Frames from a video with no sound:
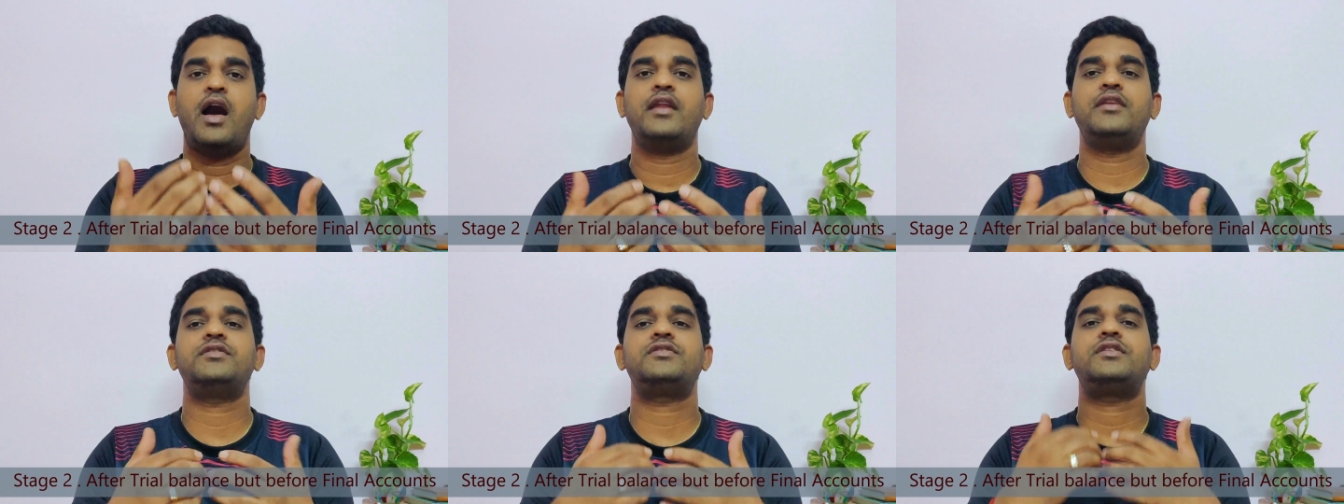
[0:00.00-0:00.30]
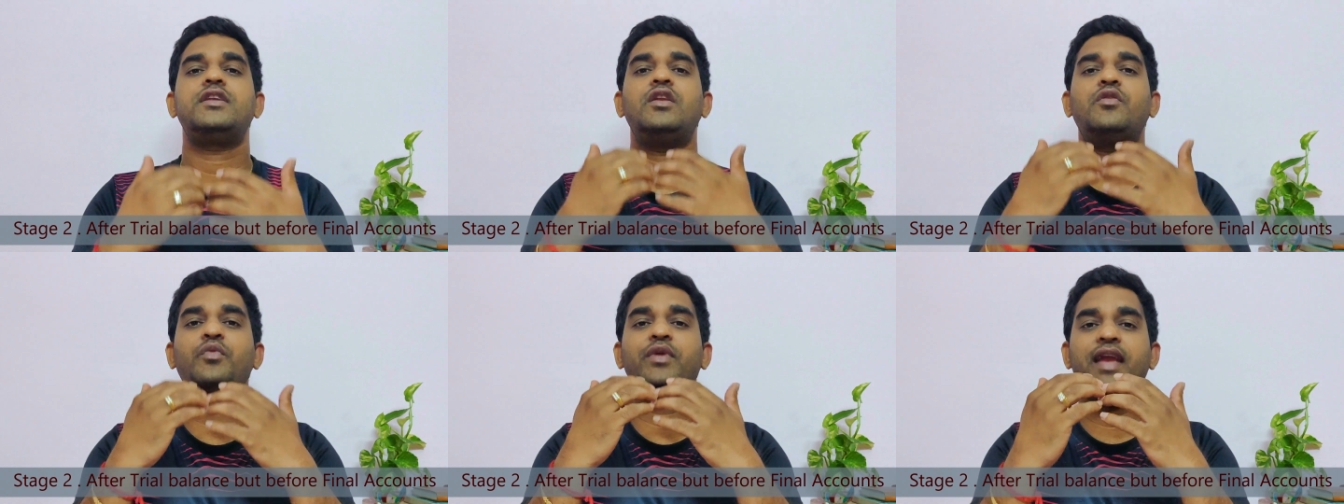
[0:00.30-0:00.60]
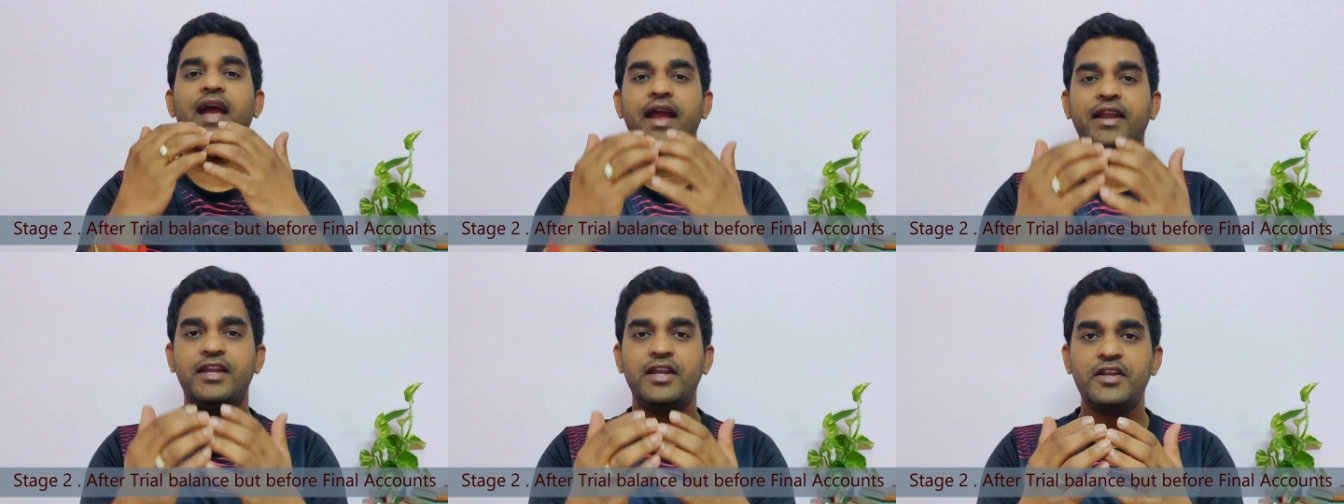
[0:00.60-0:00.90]
Until
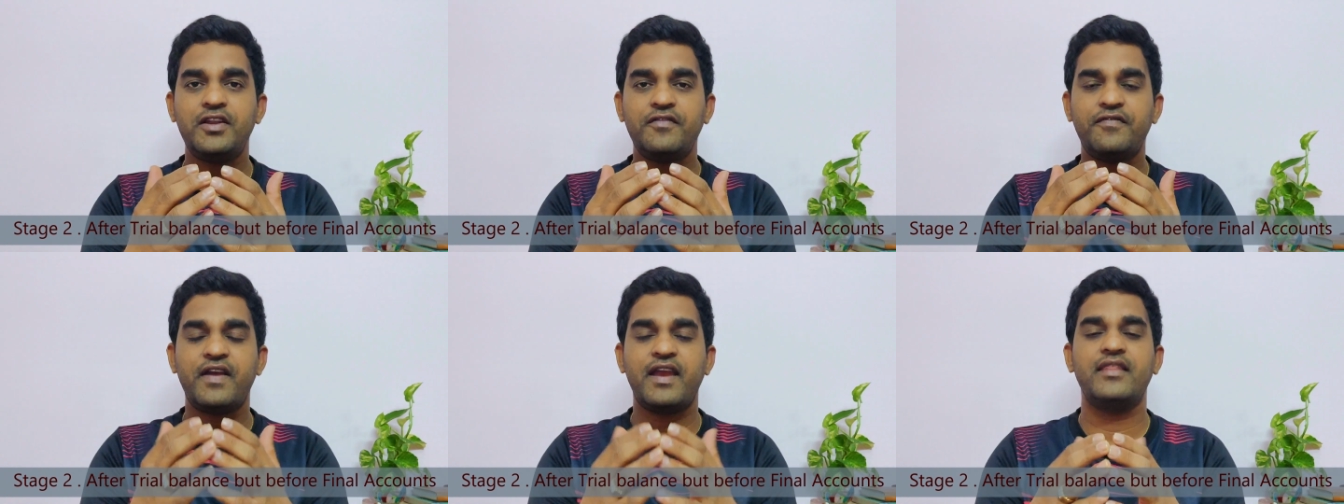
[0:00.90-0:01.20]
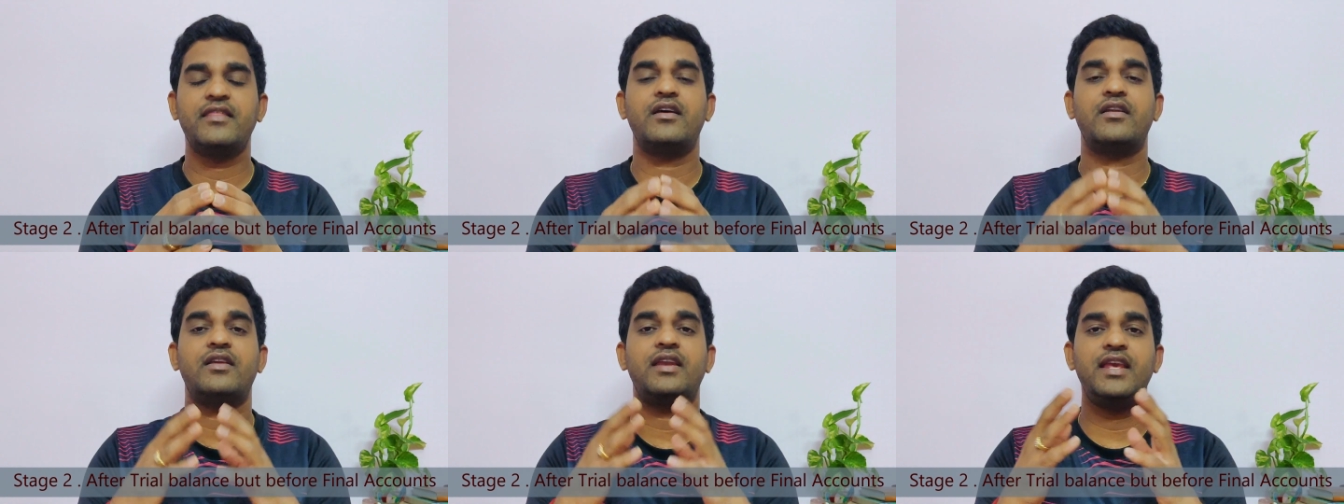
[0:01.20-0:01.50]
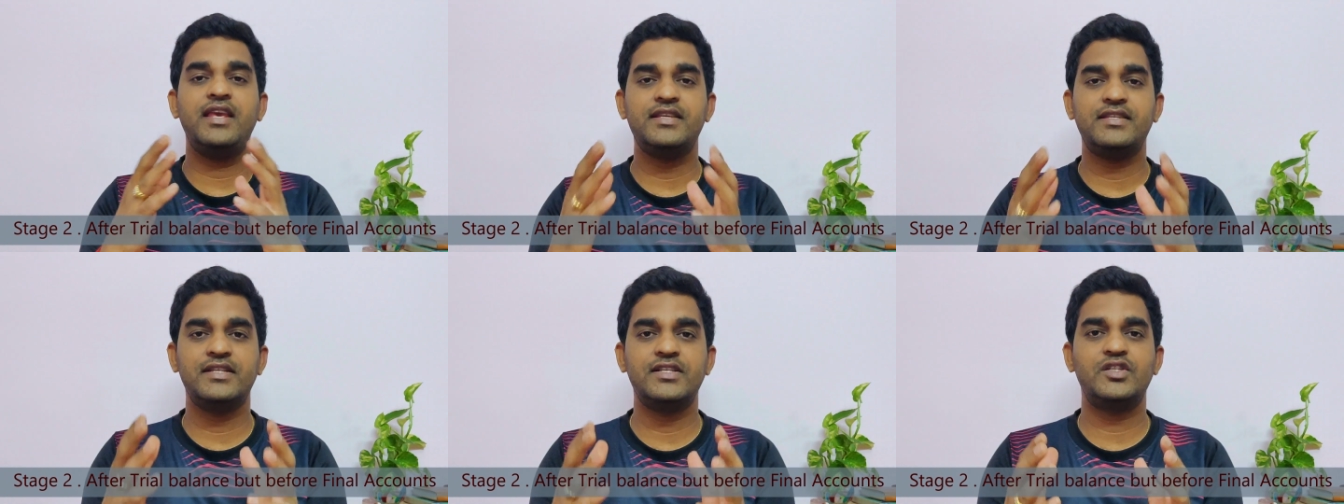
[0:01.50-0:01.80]
we identify the
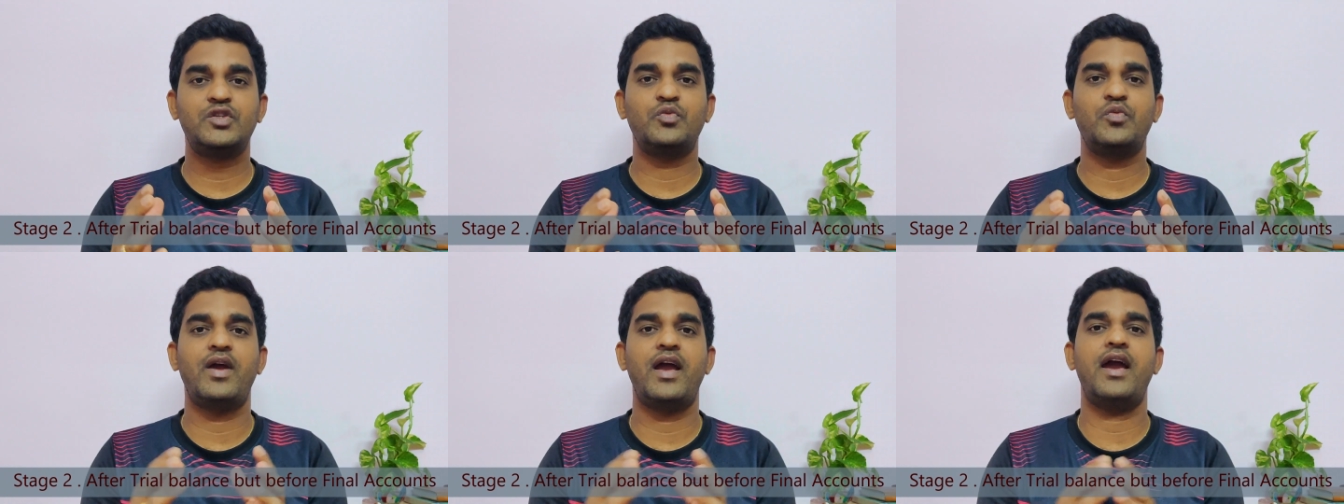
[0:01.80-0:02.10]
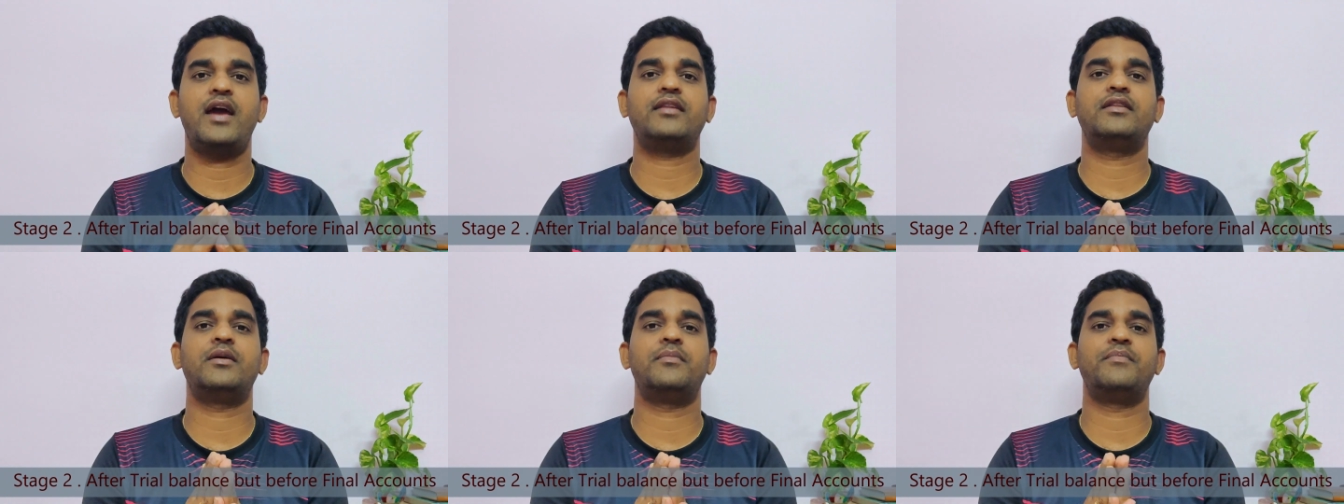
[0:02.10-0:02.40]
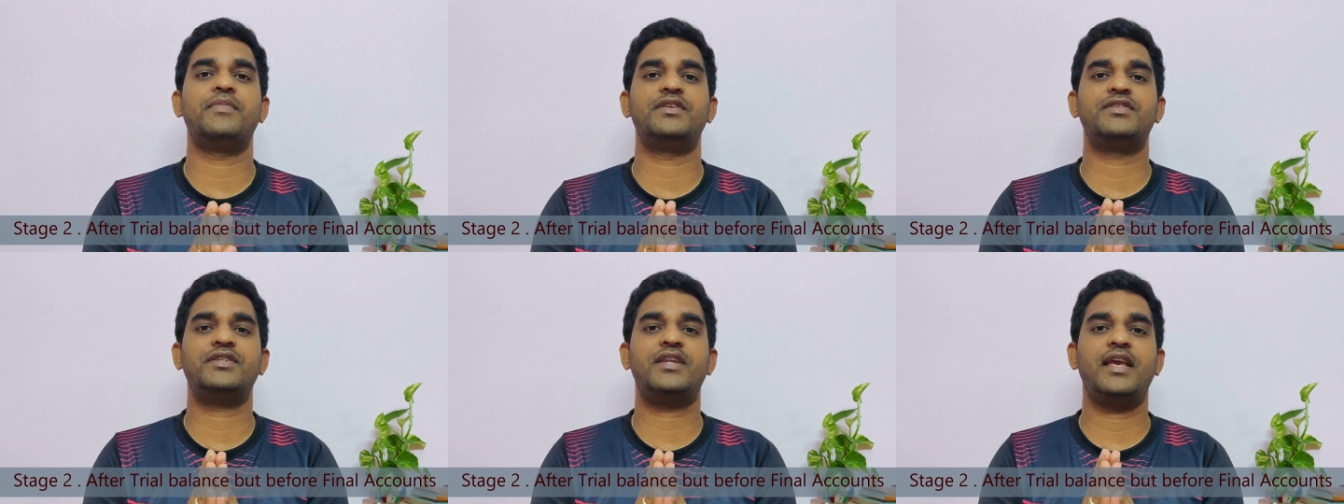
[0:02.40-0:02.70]
reasons where
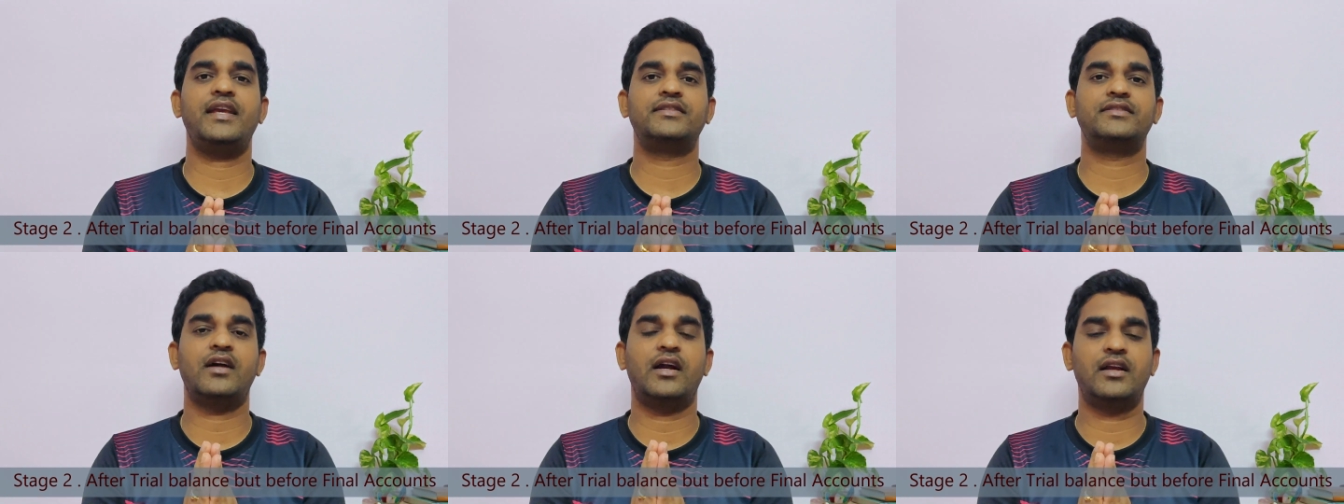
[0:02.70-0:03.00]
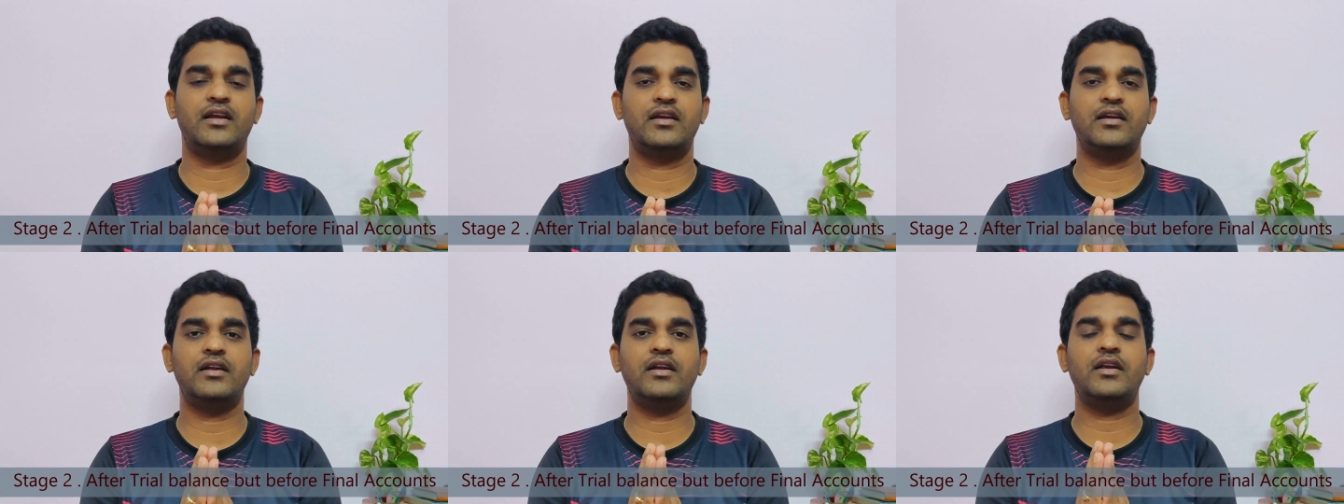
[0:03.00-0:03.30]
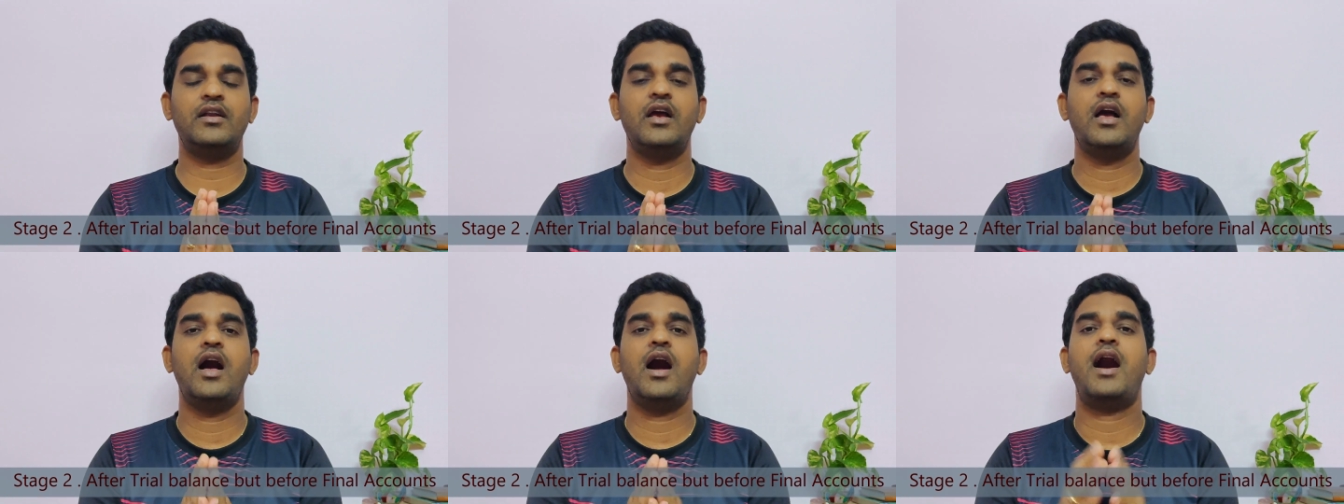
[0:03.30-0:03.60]
the mistakes
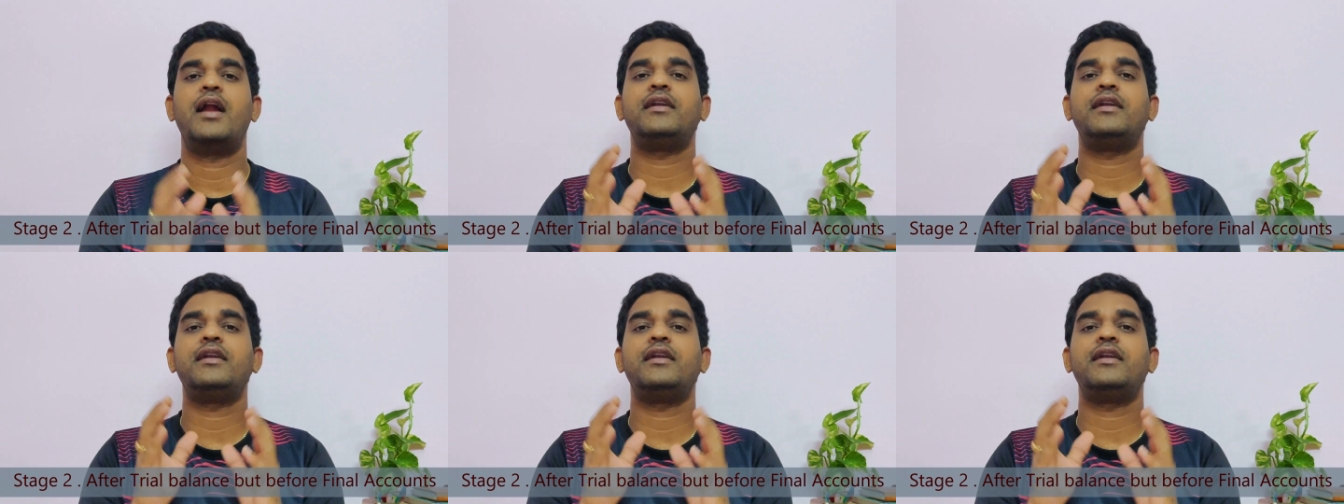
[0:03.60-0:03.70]
occurred,